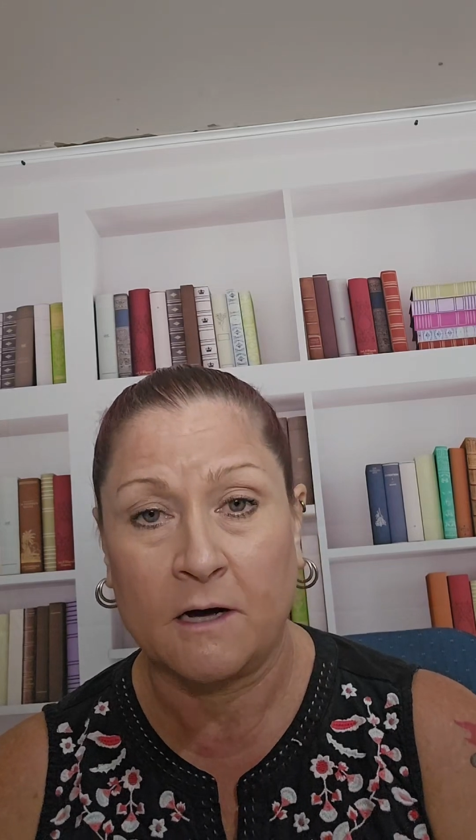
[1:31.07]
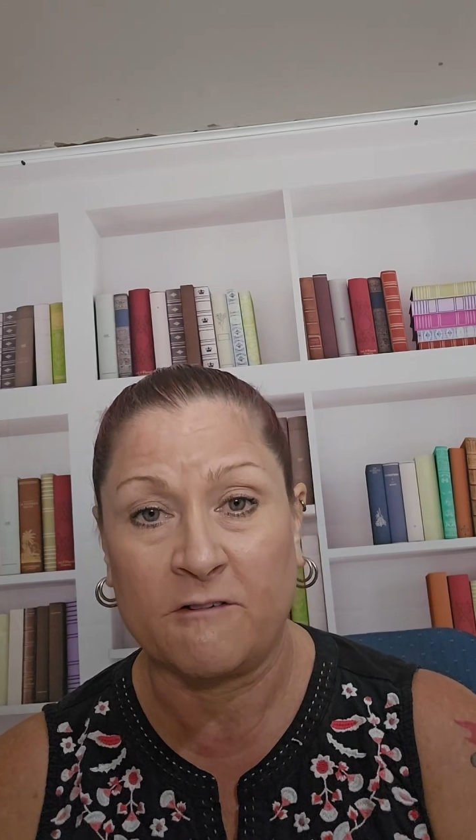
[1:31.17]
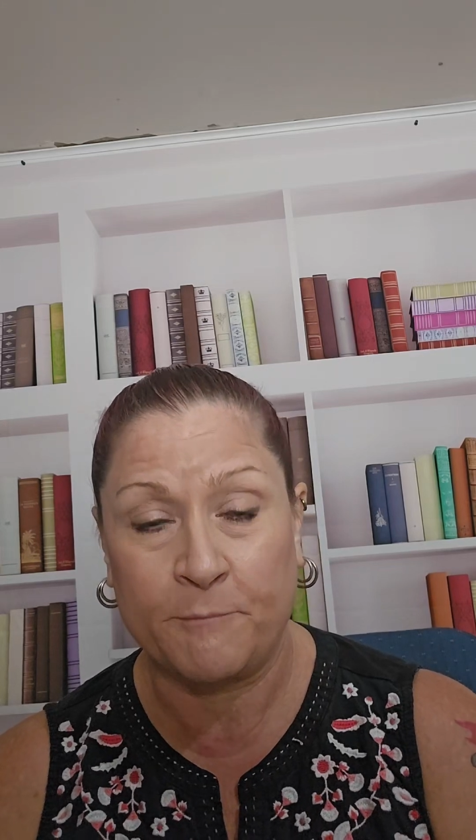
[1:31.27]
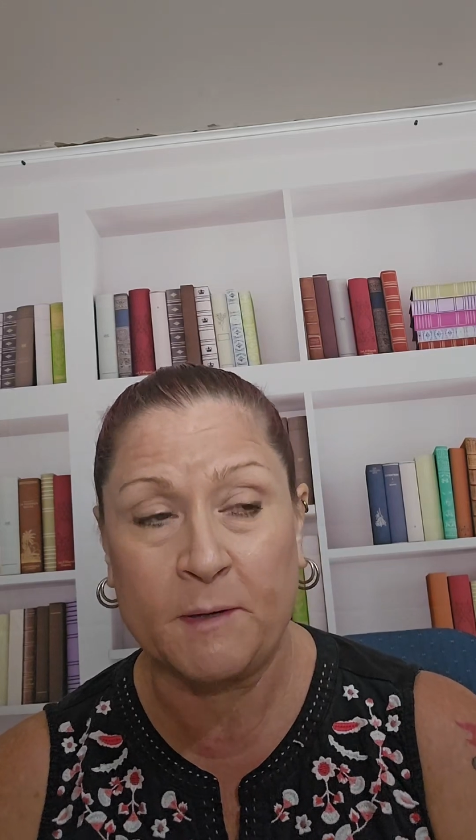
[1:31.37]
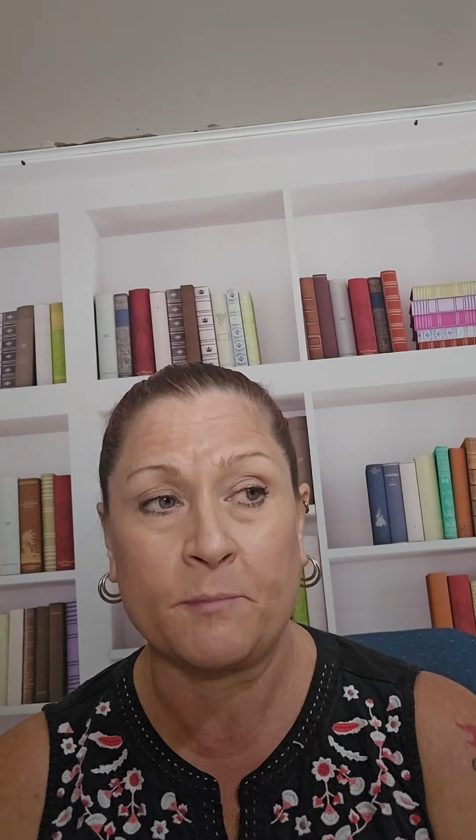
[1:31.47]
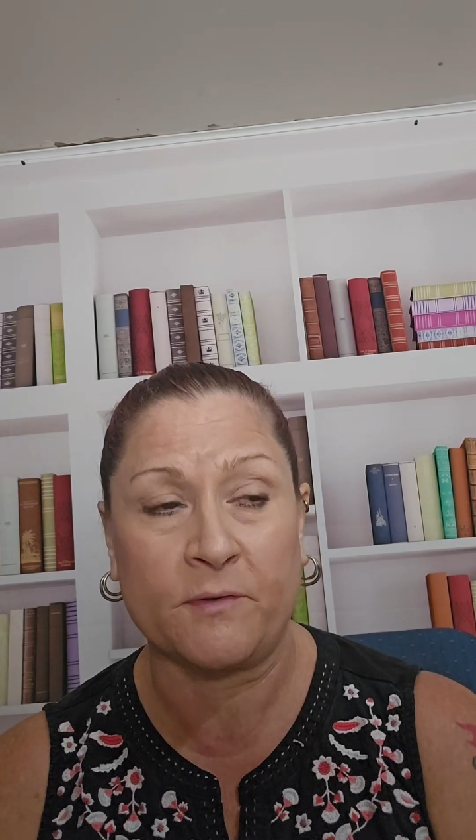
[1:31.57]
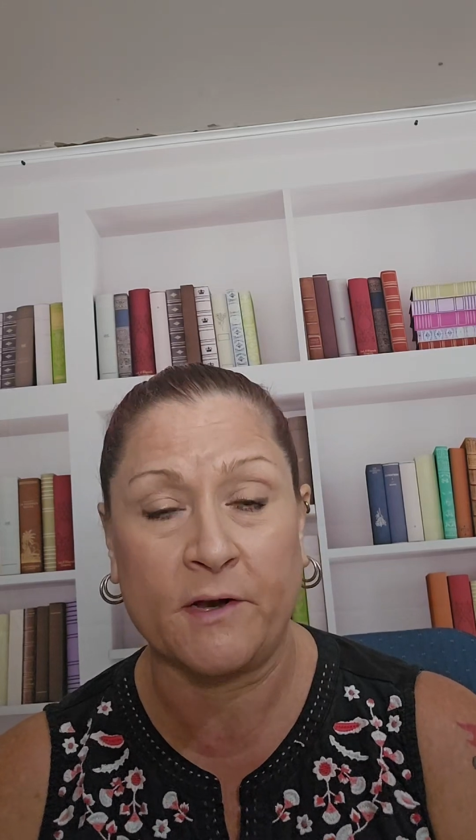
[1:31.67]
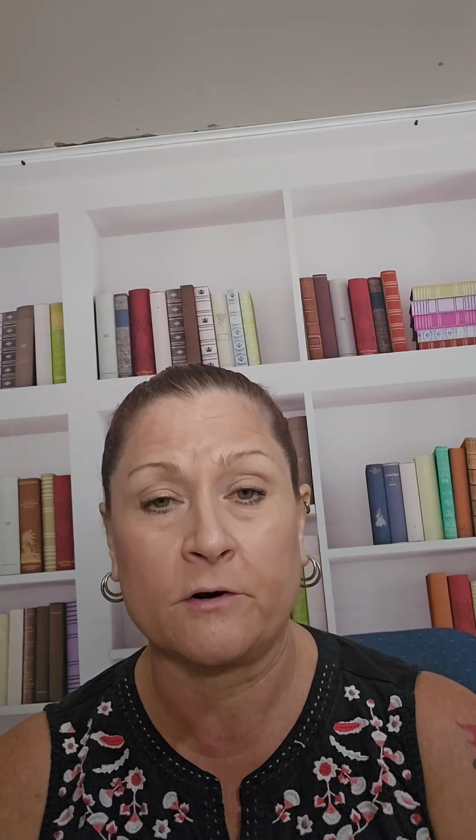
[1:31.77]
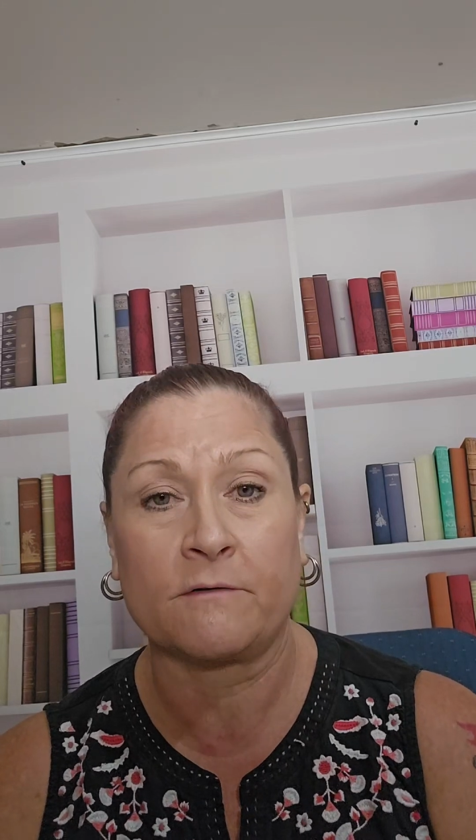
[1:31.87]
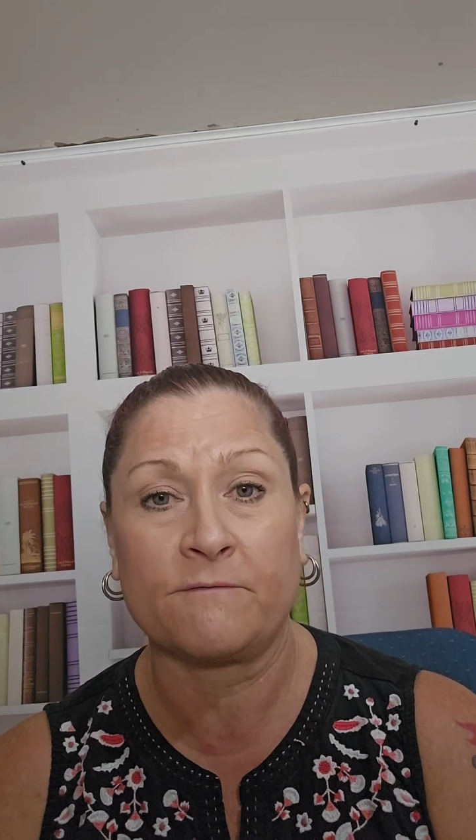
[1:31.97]
of people
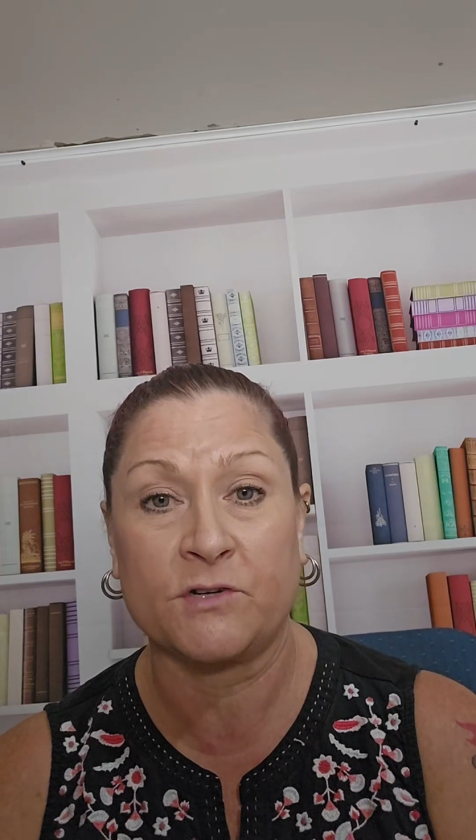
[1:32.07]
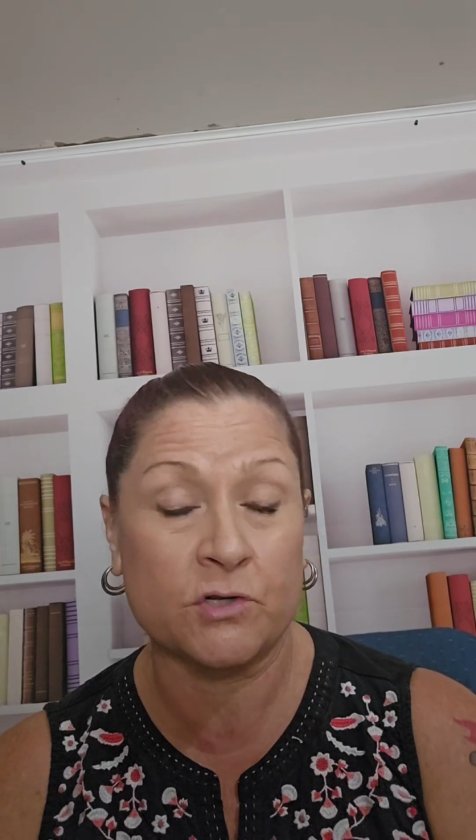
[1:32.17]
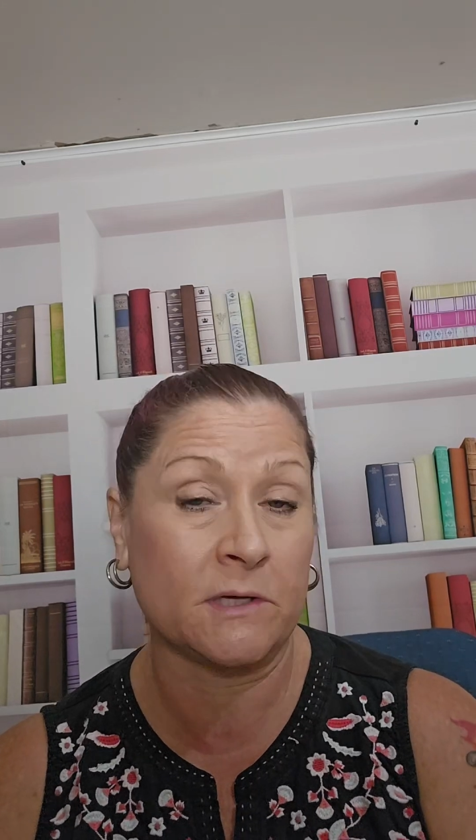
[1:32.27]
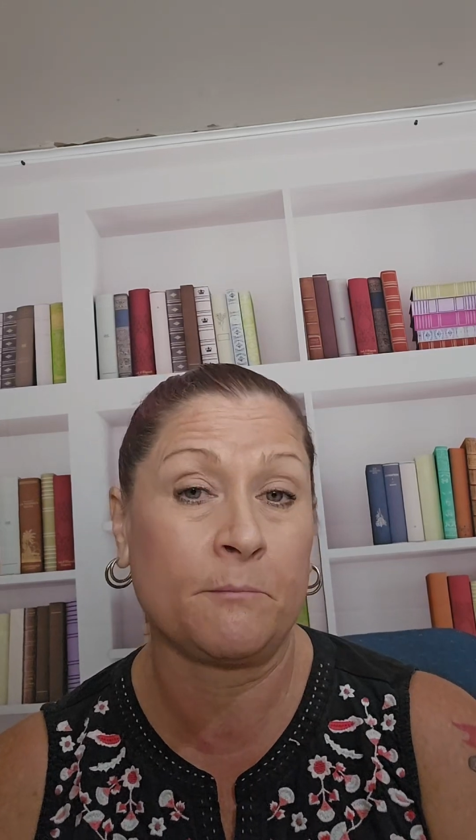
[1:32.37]
that are visually